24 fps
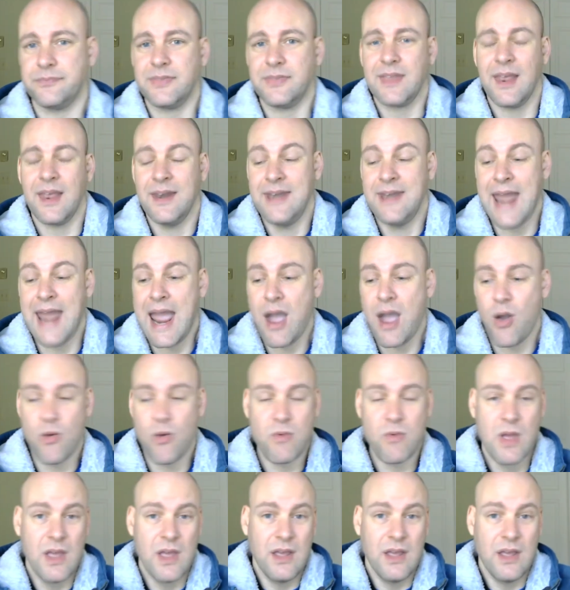Now,
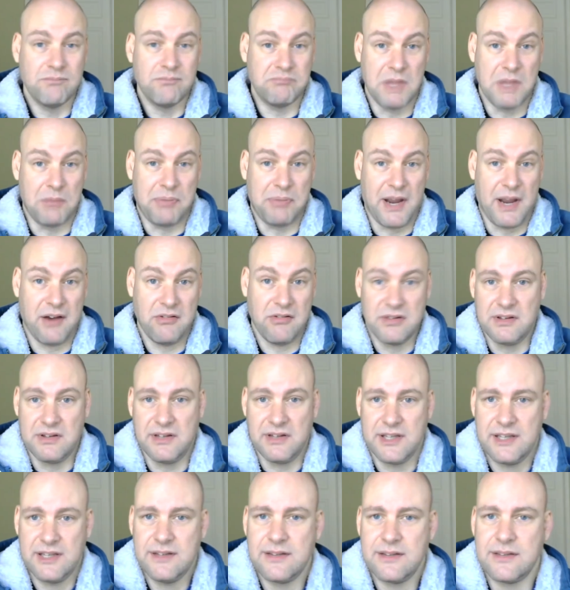
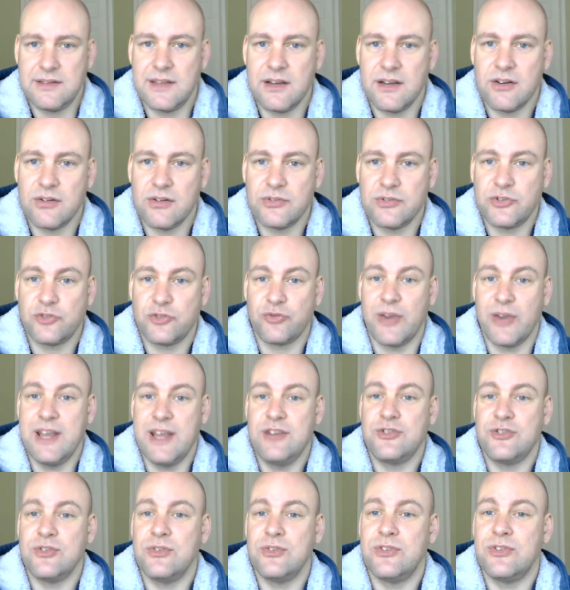apparently, there are
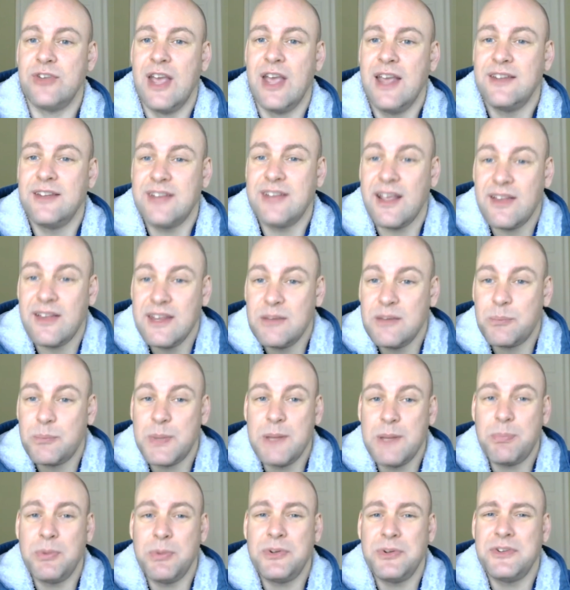strangers telling
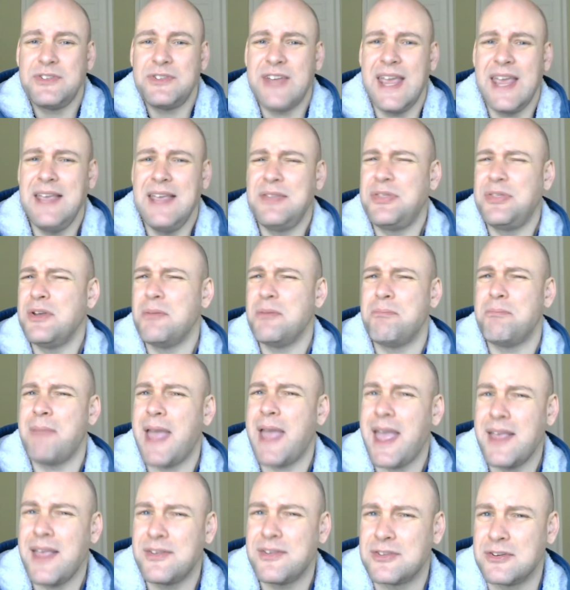people to take their
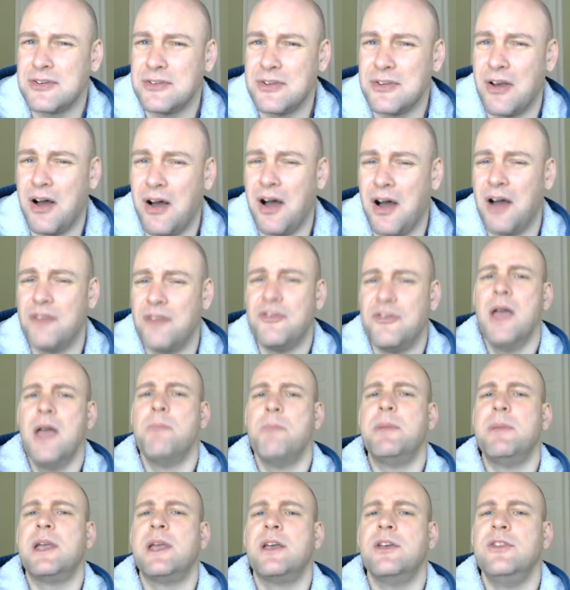masks off
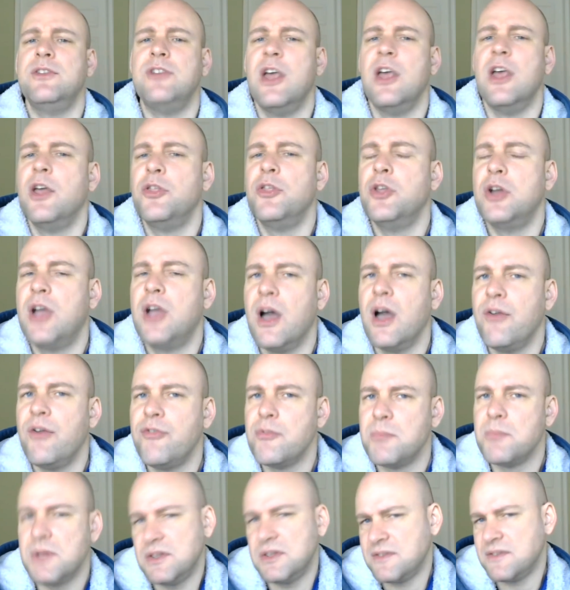because the
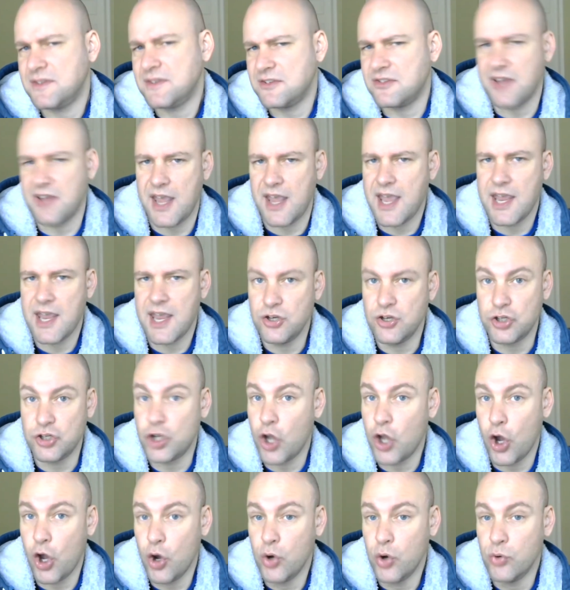government said
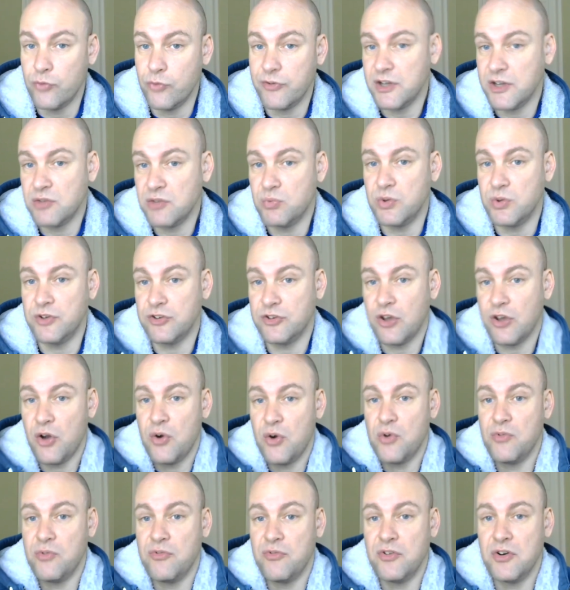COVID was
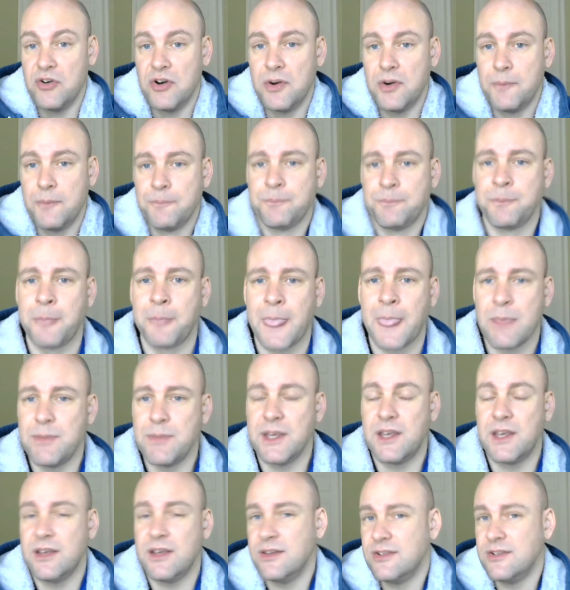over,
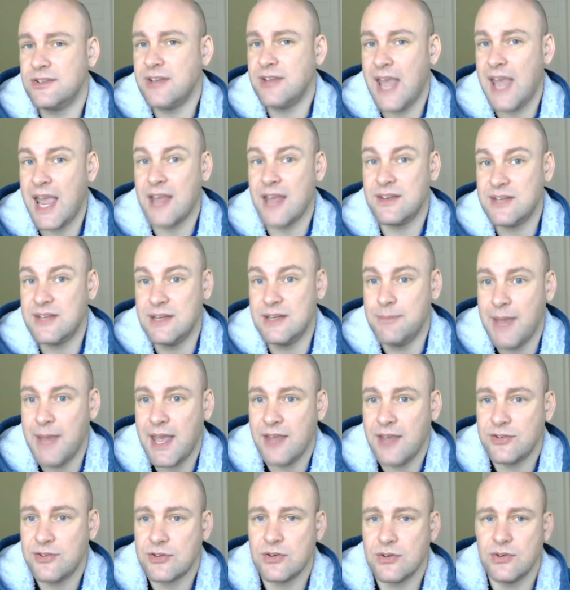because
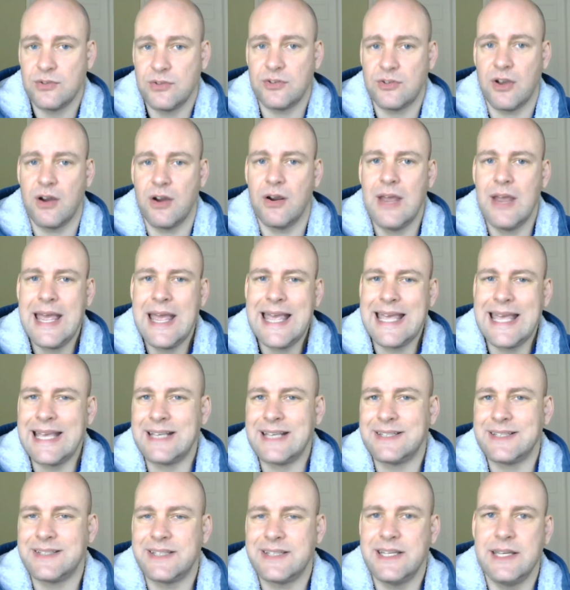anti-maskers are
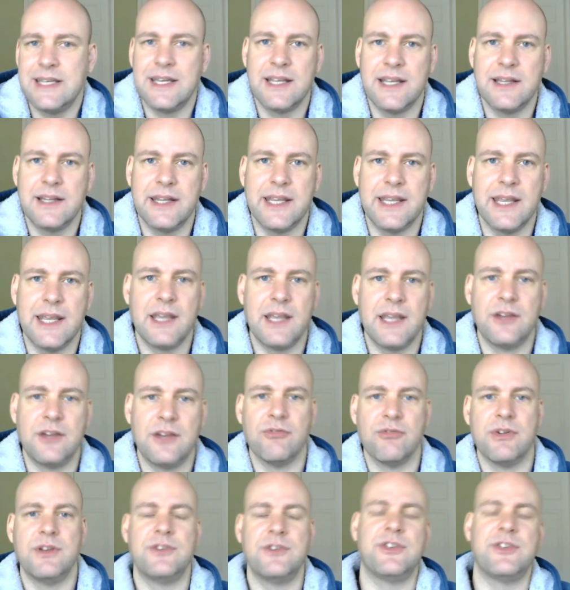exceedingly
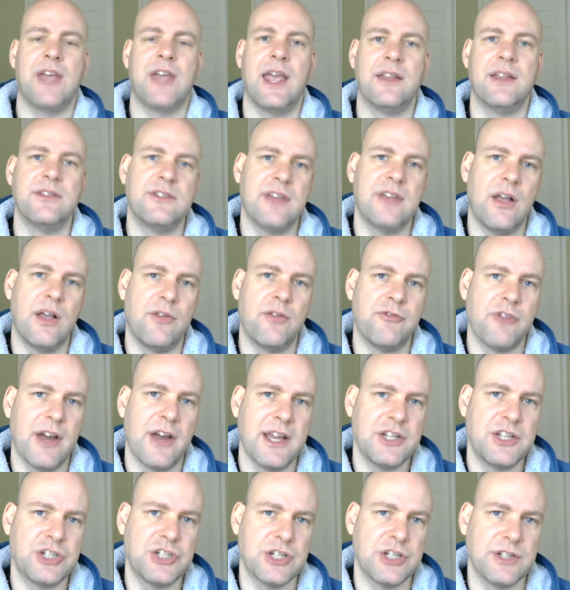ignorant and
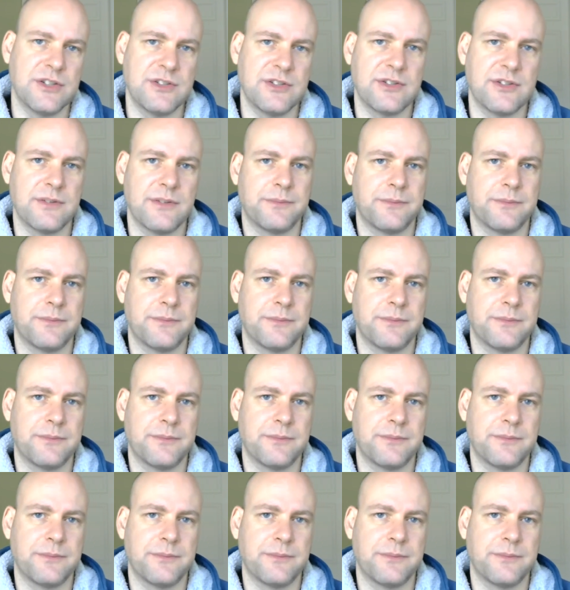self-righteous.